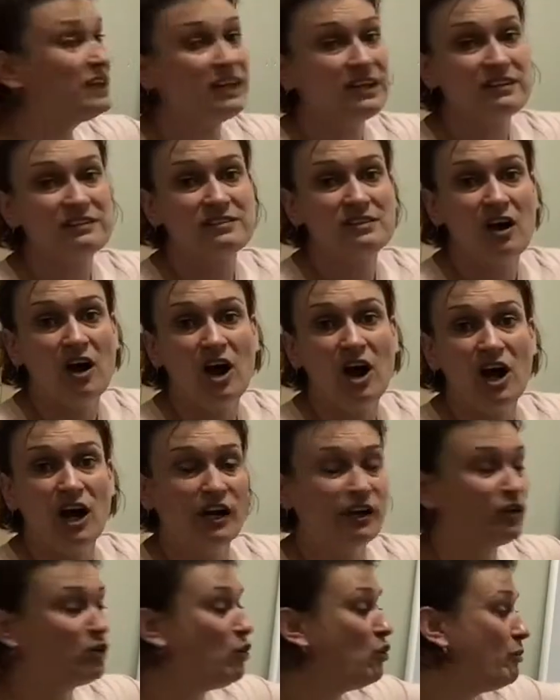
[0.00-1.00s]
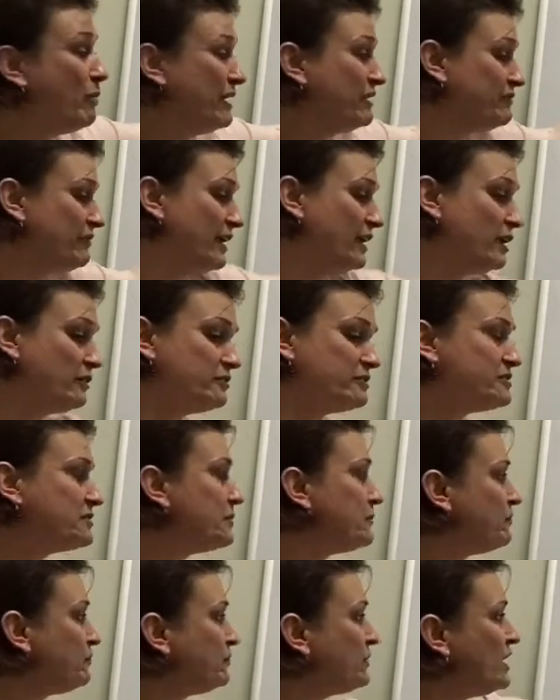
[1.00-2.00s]
these are your bedfellows.
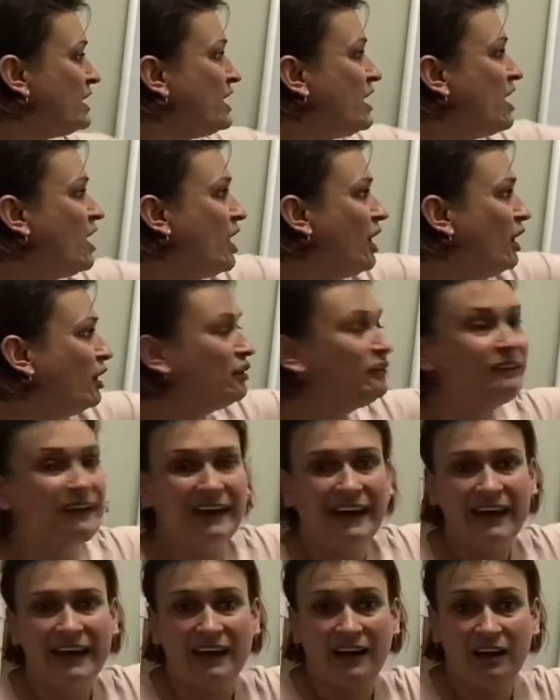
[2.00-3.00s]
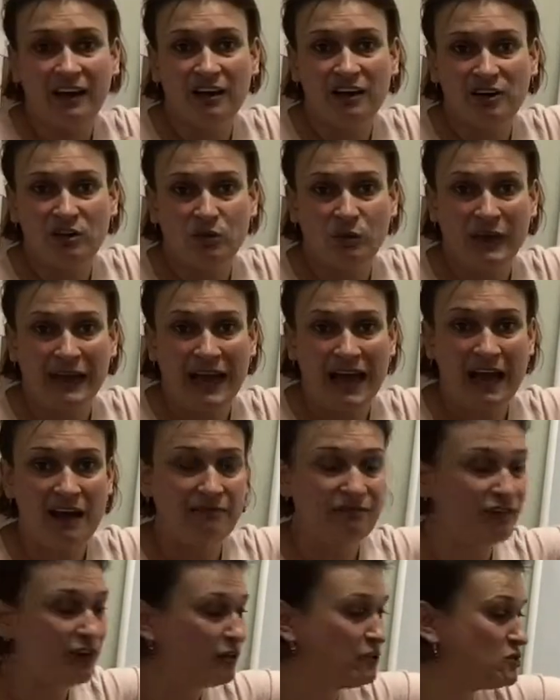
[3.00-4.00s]
Over here, we
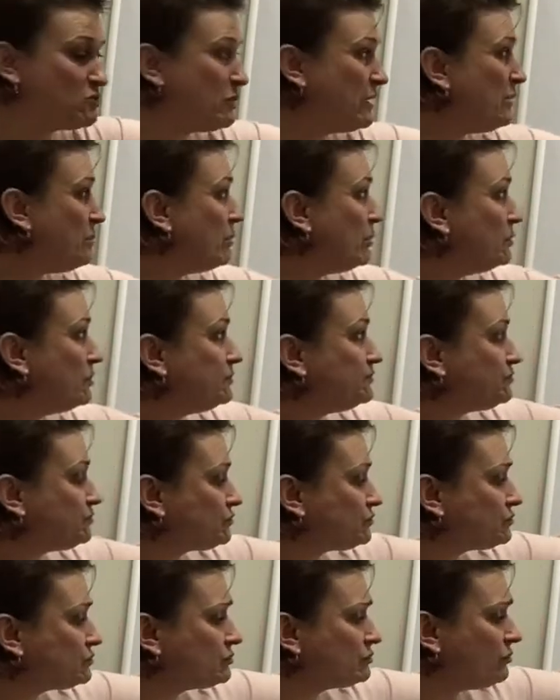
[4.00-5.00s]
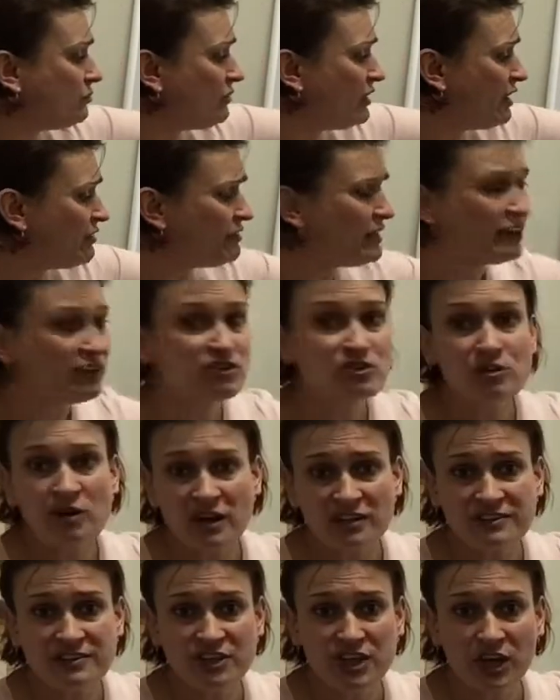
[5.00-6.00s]
have those people, they
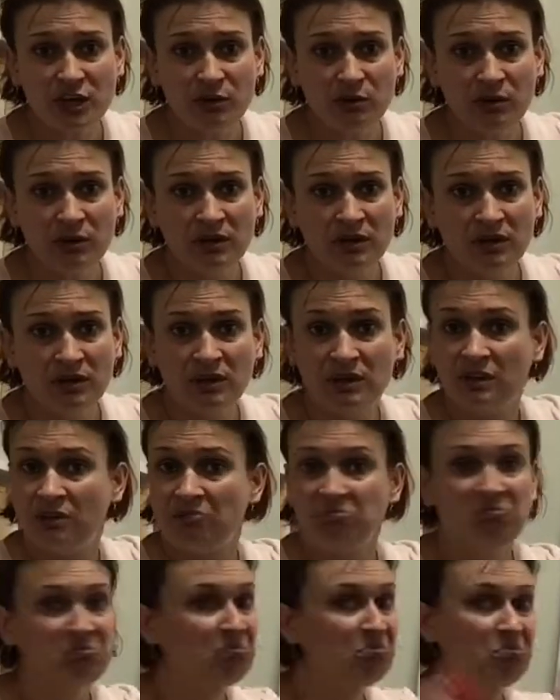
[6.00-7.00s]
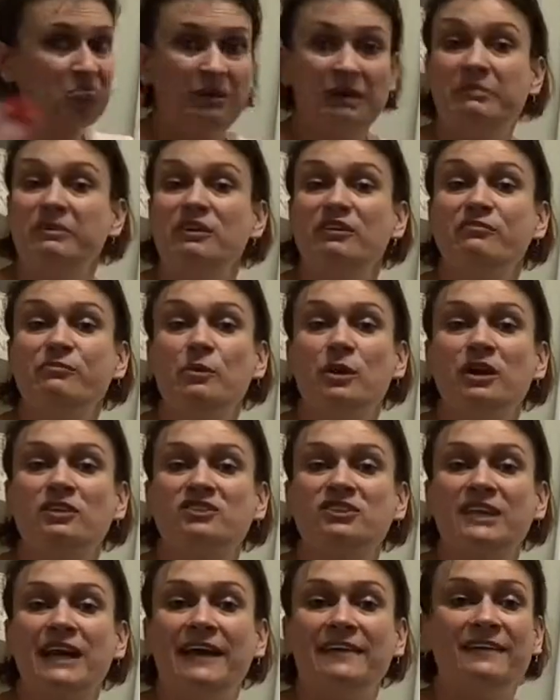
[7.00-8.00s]
trust you. Maybe you've worked
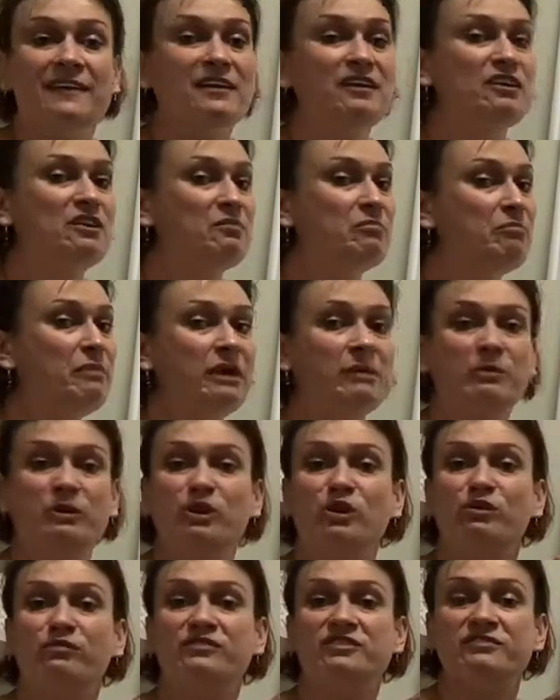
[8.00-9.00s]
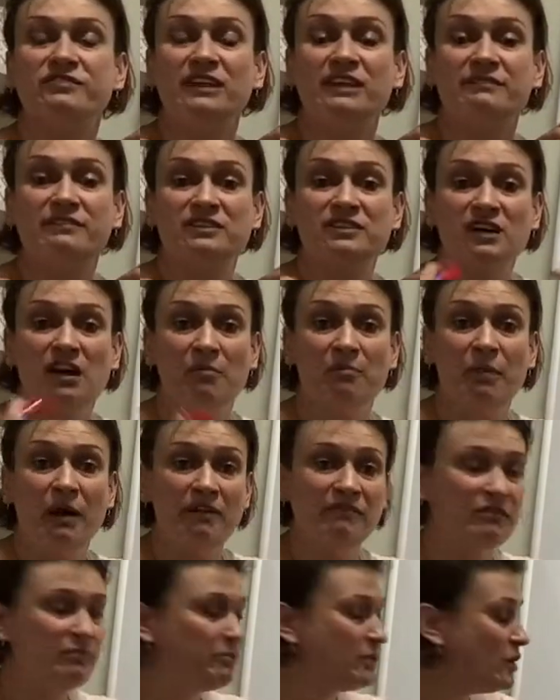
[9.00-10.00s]
together, maybe you've delivered
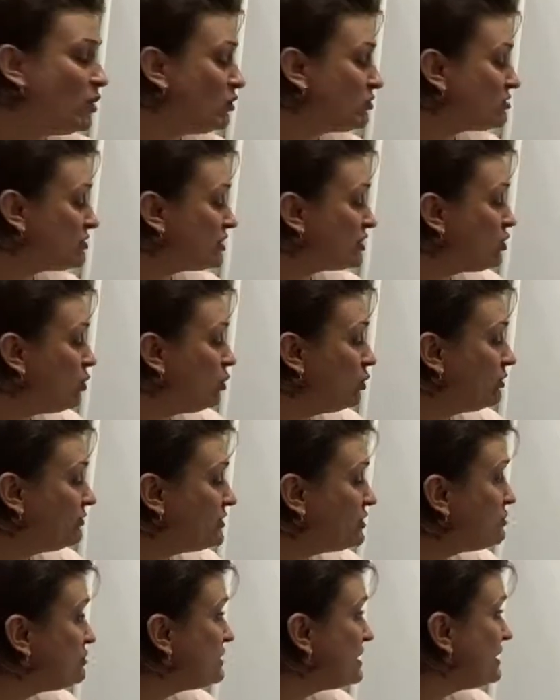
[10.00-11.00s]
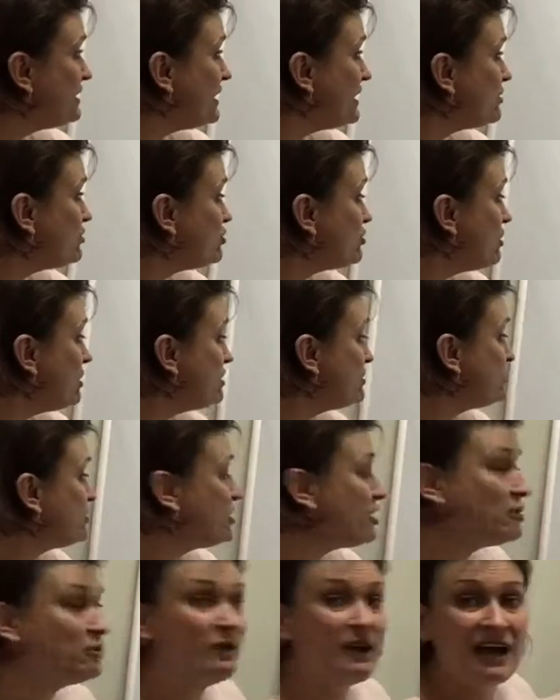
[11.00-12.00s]
above and beyond the call of duty, they trust
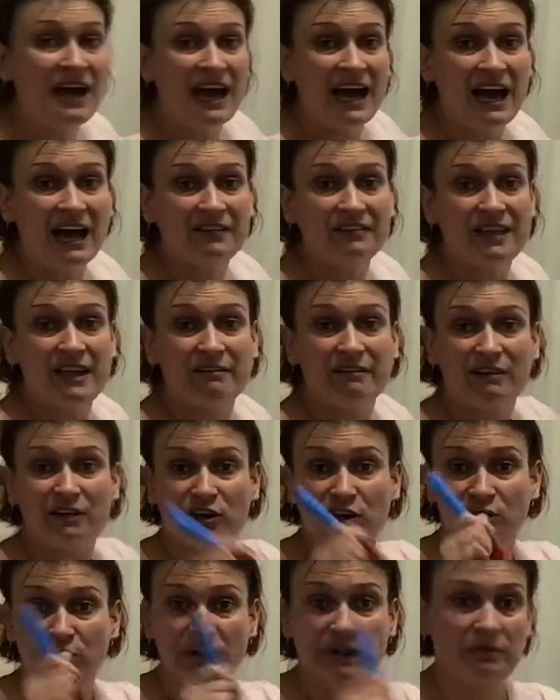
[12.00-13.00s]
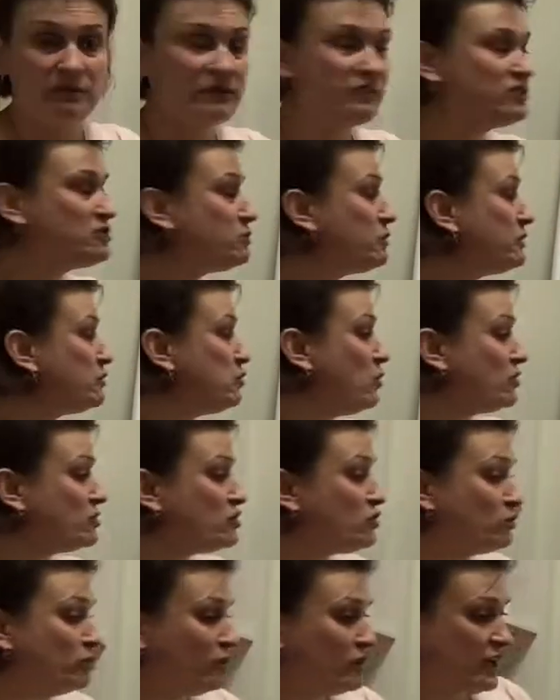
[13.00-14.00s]
you, and they're in agreement with what
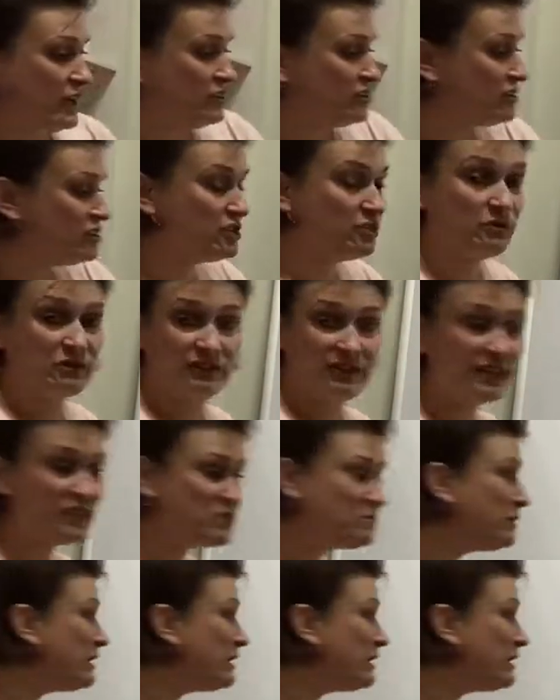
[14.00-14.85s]
you're looking to do. And these